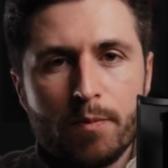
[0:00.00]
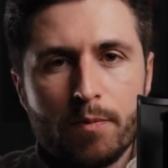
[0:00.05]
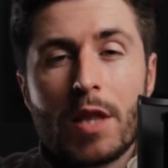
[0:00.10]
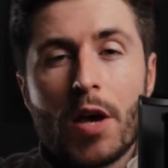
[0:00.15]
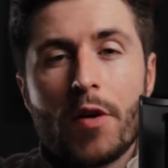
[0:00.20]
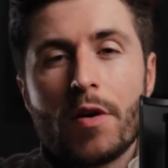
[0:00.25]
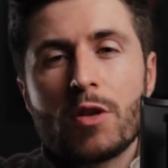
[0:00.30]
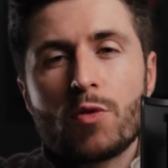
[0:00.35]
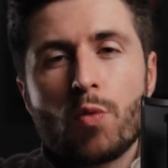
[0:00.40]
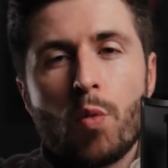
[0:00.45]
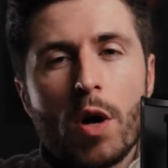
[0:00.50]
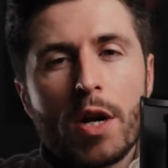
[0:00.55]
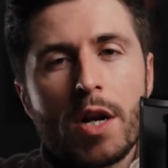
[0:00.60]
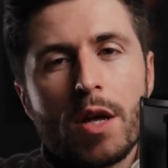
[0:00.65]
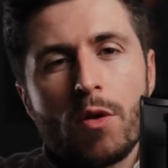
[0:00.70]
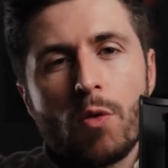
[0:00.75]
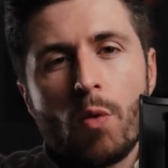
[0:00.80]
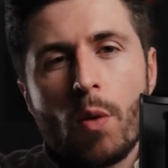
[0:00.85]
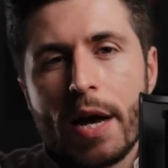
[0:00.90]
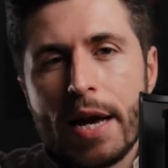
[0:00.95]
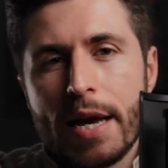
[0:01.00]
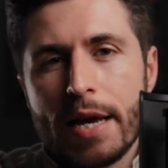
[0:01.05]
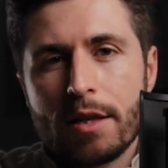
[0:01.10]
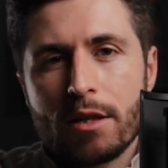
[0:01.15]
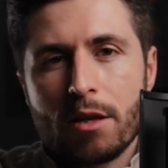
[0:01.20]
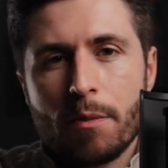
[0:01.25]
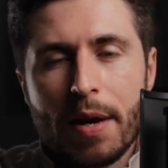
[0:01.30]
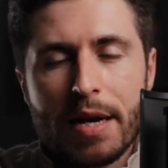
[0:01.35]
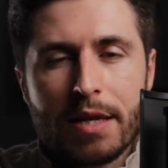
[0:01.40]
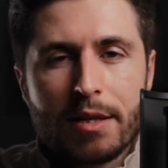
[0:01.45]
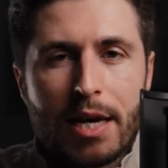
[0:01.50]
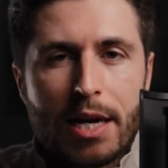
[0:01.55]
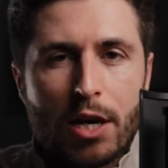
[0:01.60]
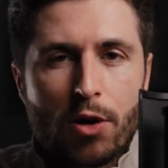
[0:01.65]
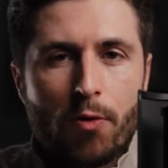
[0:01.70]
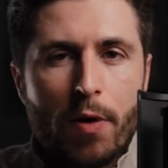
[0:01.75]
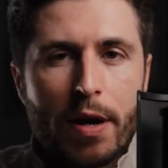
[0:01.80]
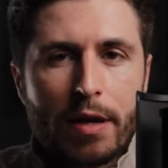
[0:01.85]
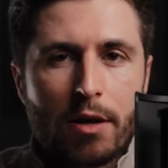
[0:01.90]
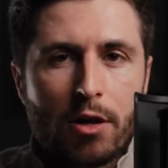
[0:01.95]
There is one other way to maintain
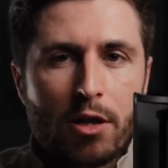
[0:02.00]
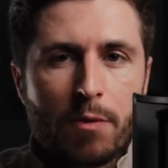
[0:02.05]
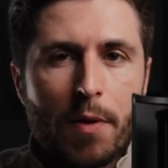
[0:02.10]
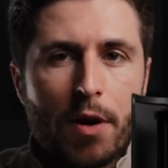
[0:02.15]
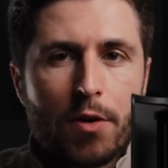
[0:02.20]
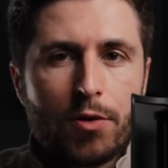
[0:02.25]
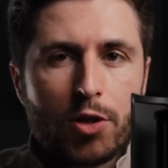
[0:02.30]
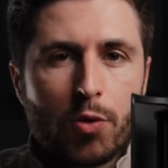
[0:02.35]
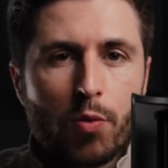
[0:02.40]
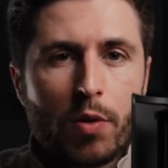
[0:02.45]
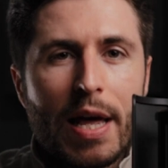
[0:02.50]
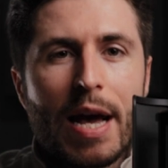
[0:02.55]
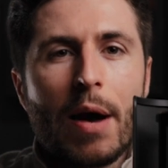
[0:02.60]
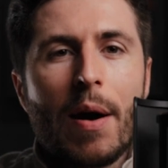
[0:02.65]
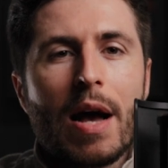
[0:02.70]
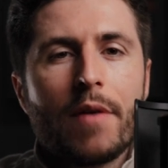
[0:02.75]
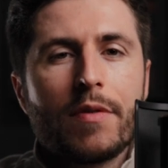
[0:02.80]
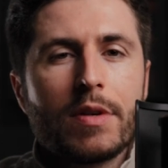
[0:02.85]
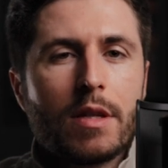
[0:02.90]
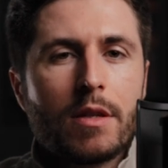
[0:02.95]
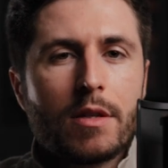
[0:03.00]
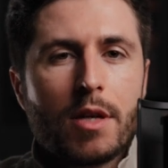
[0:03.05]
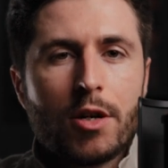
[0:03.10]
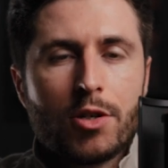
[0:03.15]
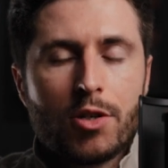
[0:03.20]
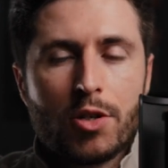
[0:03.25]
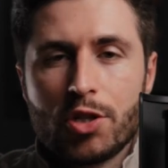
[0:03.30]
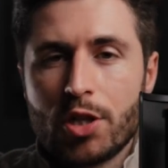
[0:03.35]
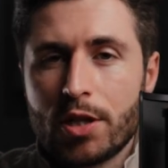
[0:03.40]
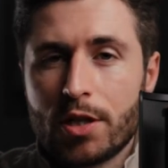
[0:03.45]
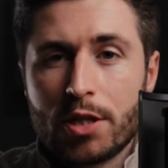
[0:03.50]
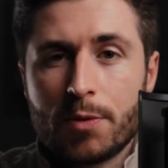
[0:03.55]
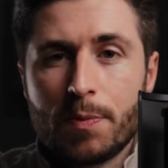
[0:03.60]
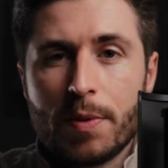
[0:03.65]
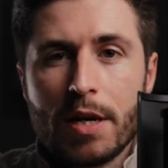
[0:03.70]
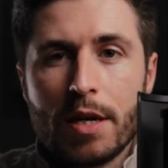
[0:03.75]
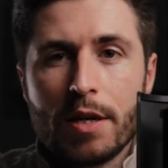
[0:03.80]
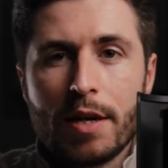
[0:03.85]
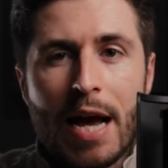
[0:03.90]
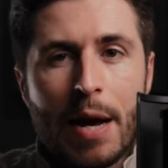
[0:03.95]
correct exposure without having to touch the shutter
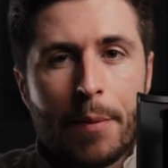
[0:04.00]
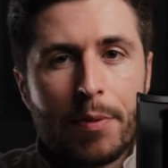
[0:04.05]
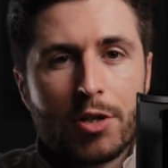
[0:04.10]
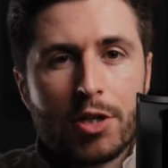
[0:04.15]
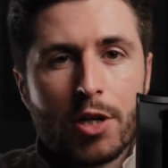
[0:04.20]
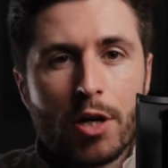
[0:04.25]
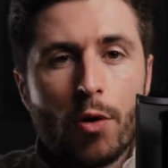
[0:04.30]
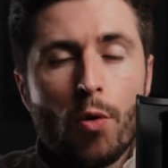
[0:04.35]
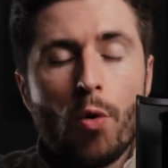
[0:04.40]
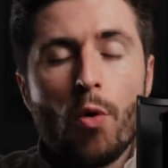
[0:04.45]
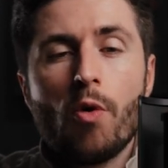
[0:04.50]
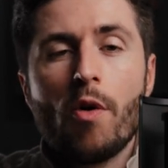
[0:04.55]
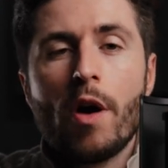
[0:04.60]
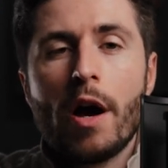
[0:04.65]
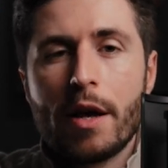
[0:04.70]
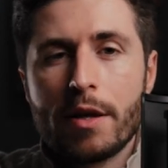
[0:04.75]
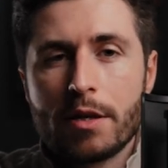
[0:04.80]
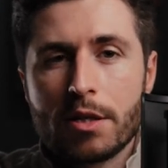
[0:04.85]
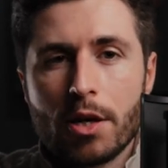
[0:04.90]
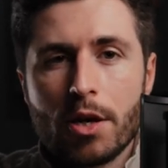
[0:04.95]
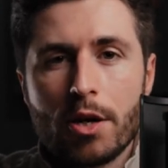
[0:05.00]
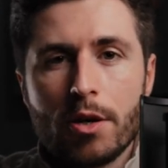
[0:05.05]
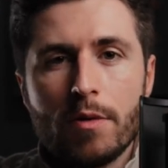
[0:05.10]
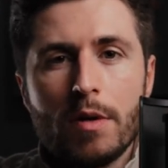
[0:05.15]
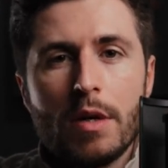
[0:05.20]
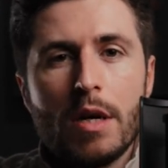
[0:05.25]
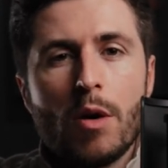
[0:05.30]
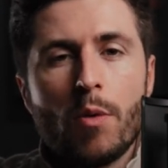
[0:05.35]
speed, aperture or ISO,